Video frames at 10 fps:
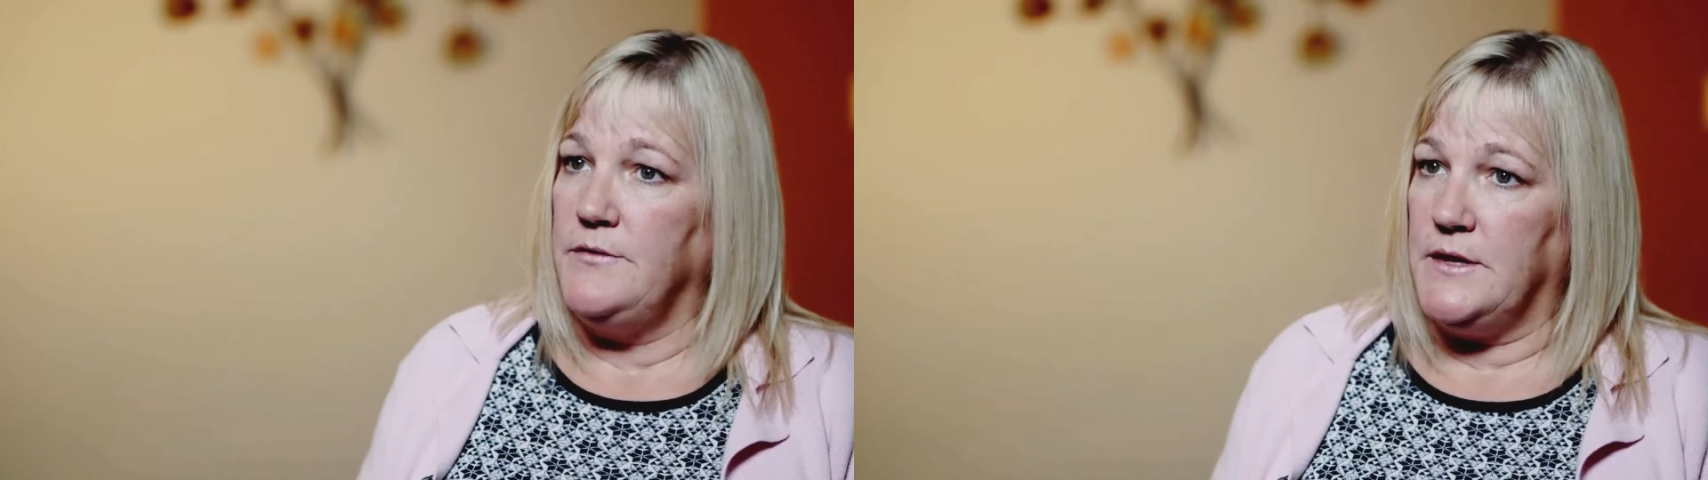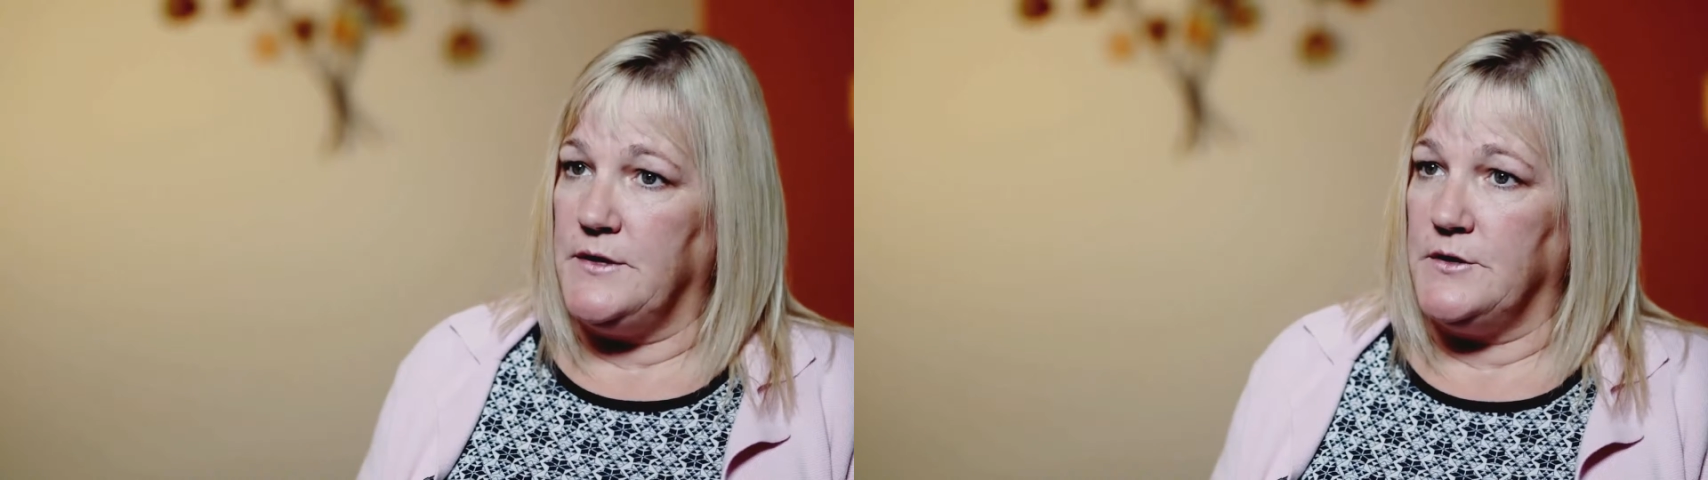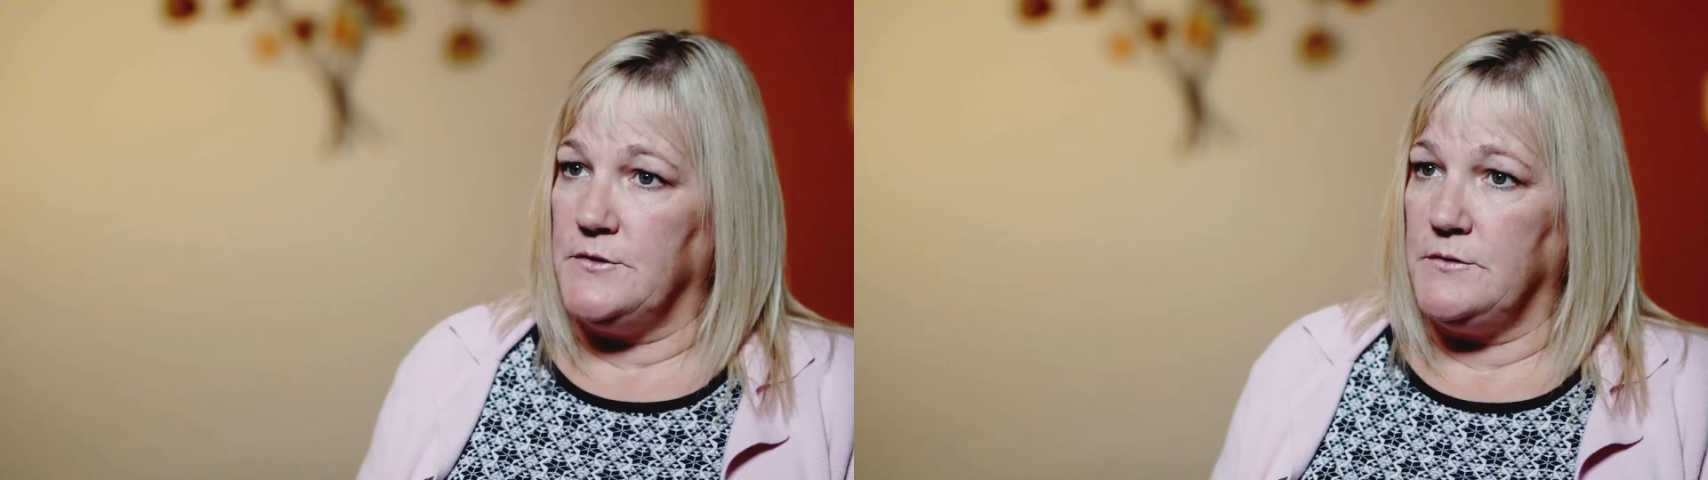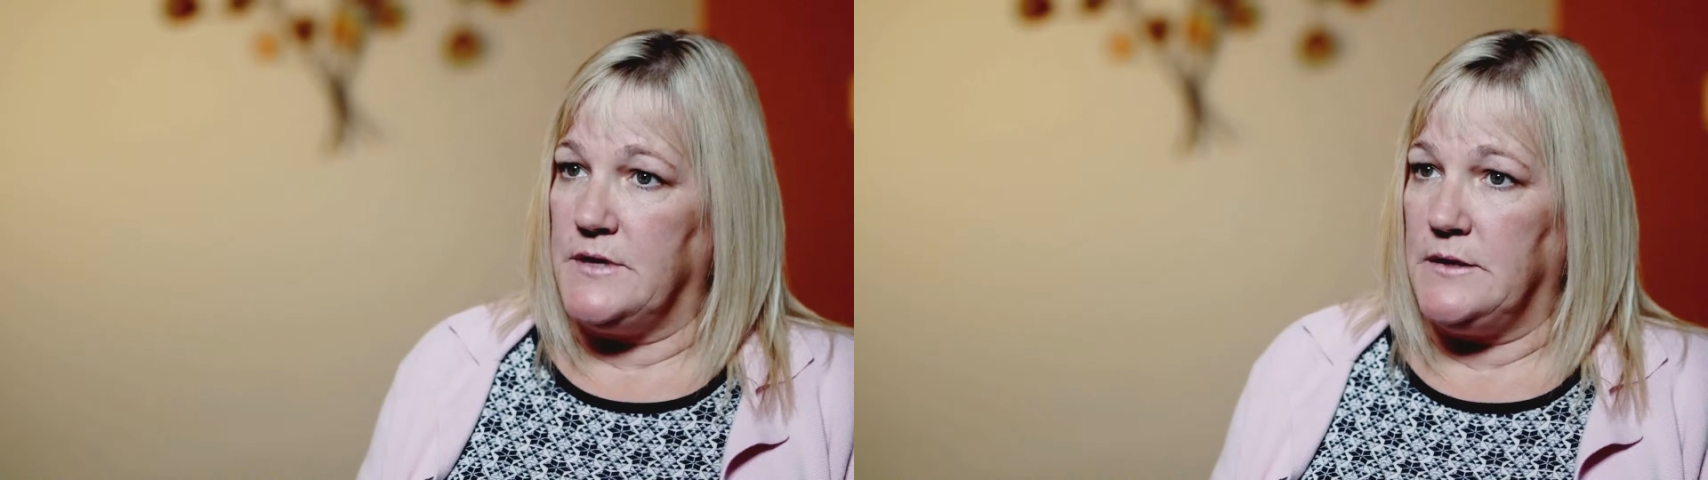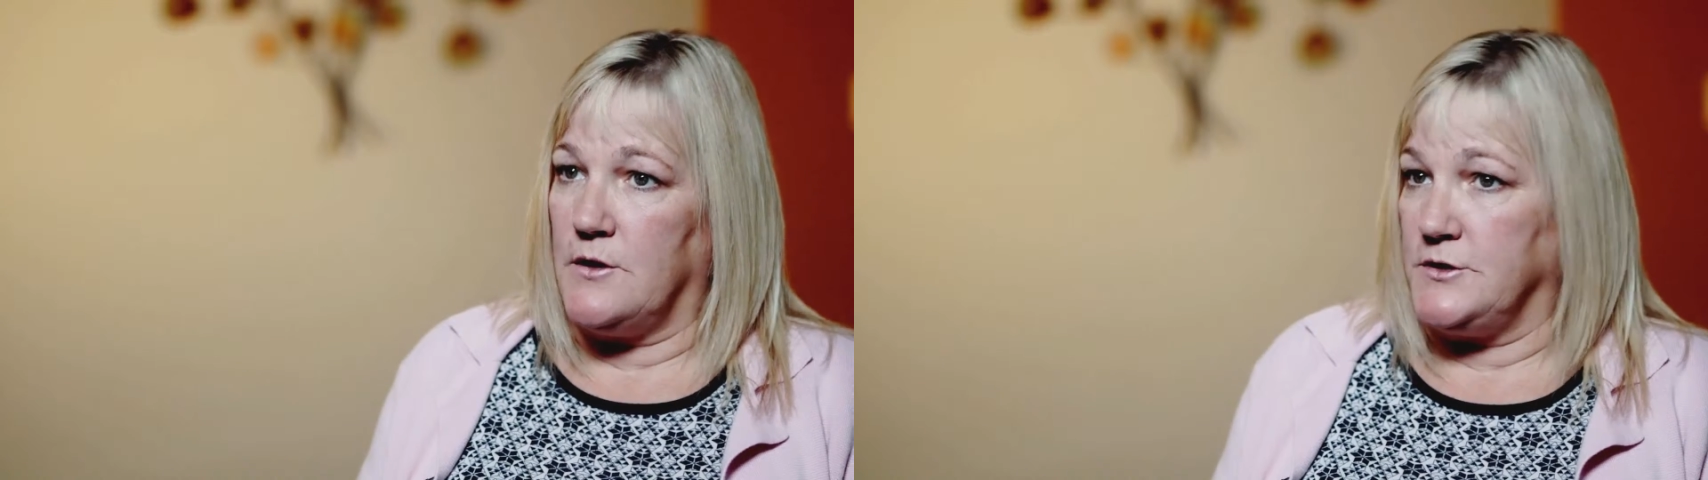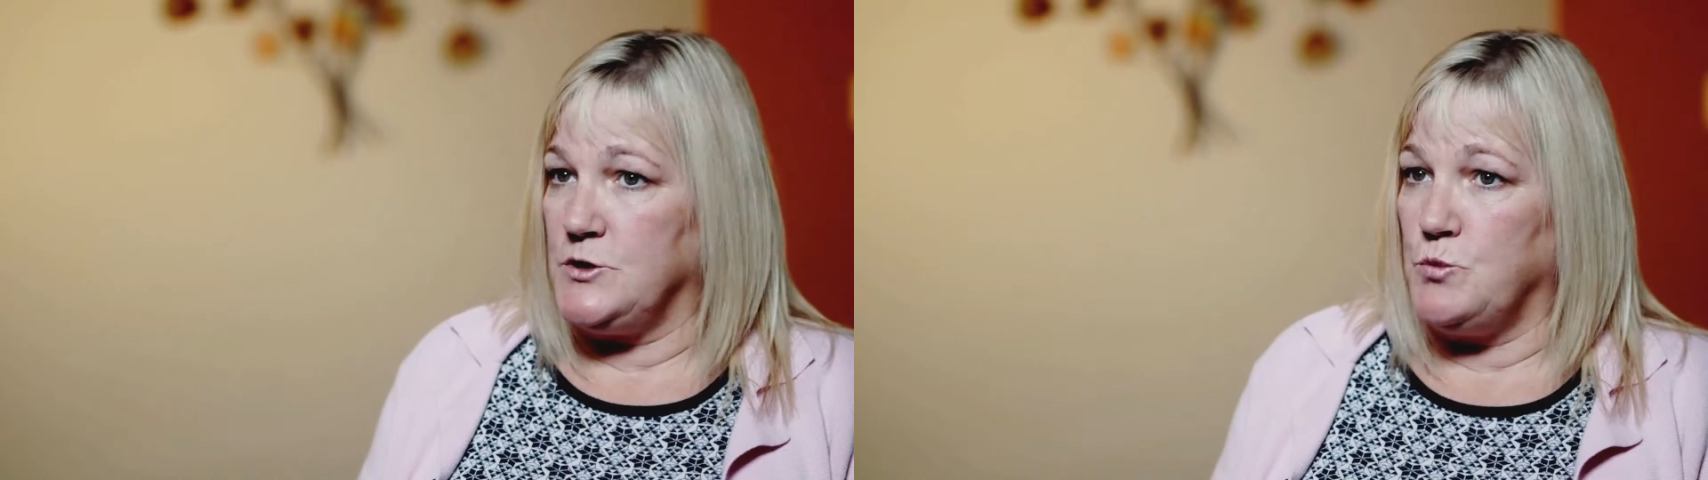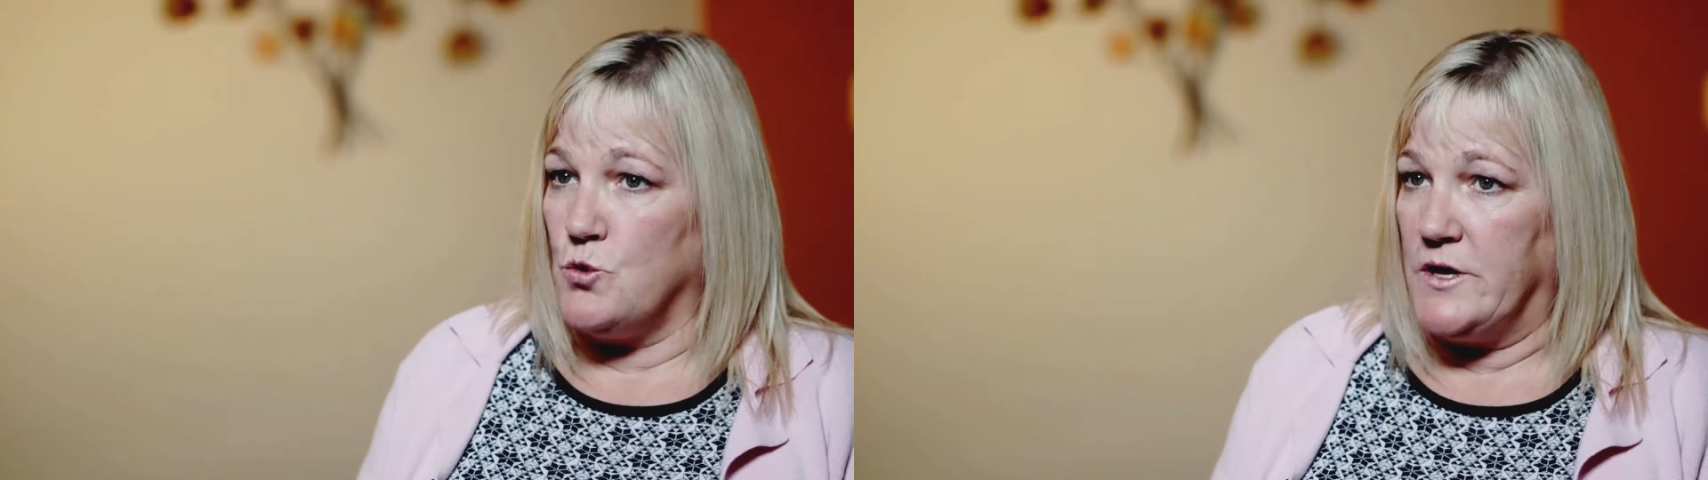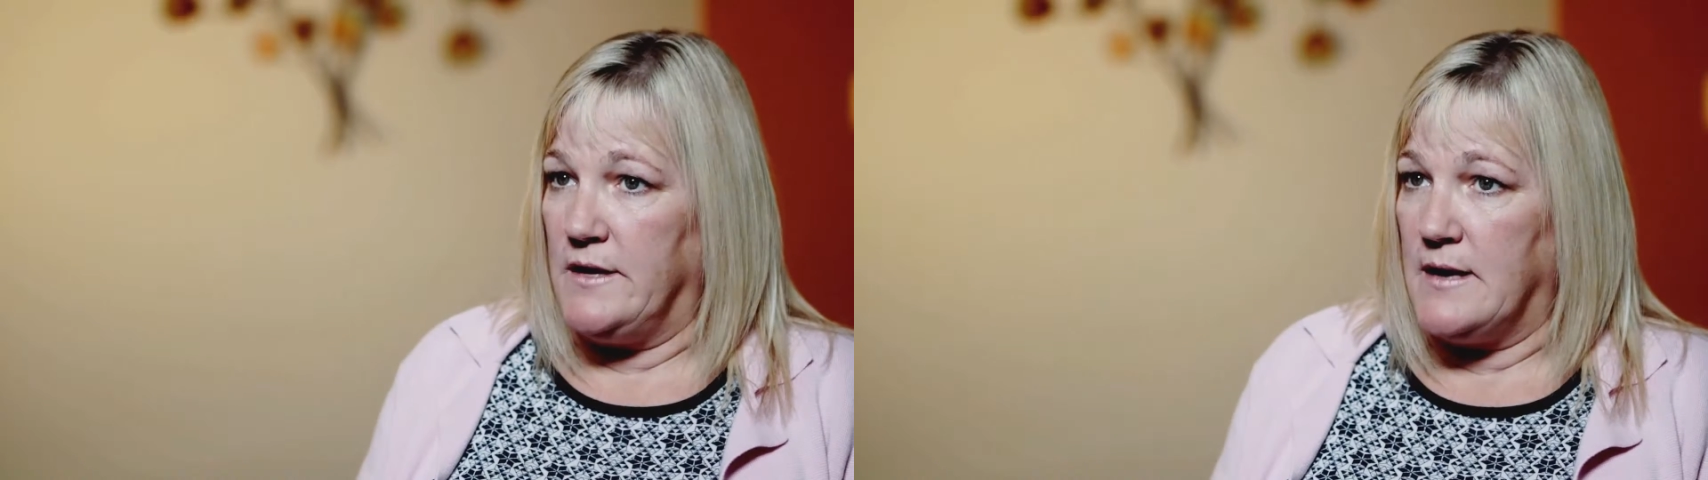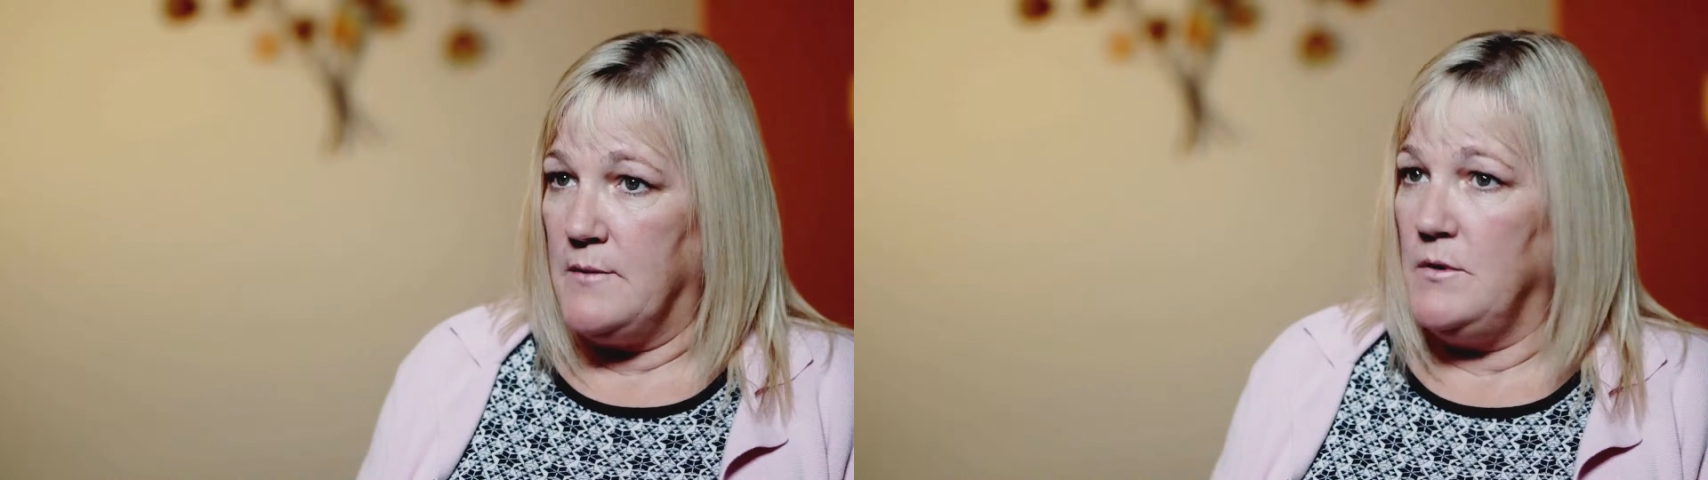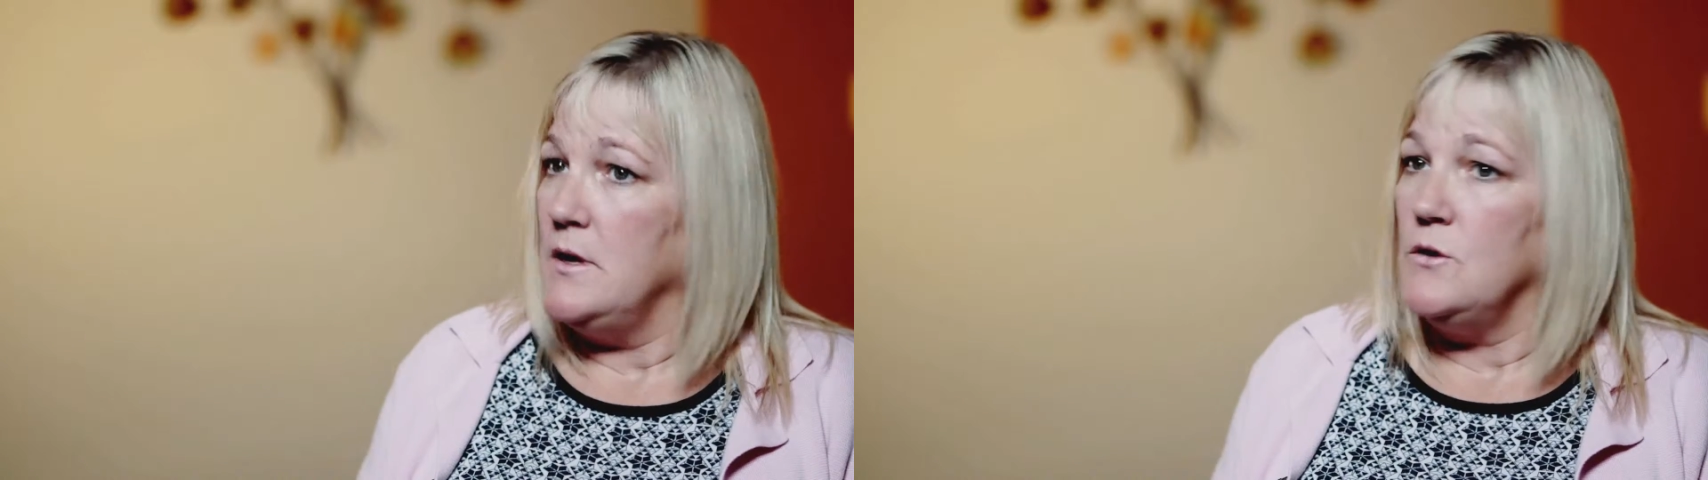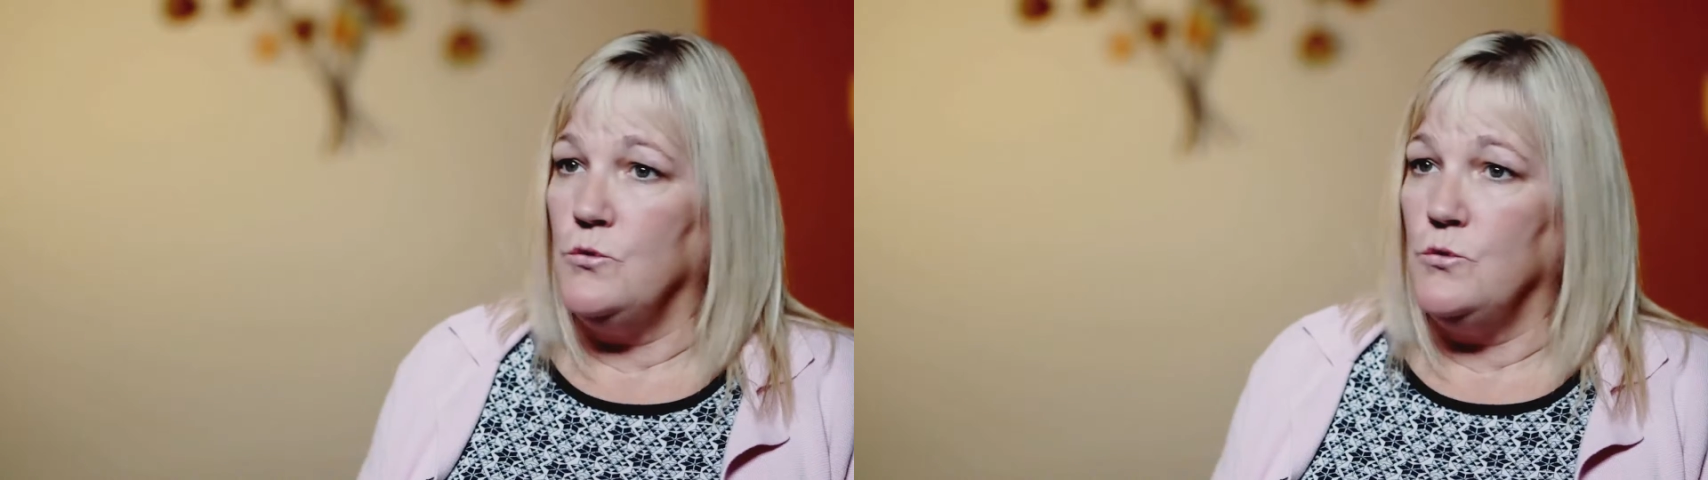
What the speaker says: that are supporting them.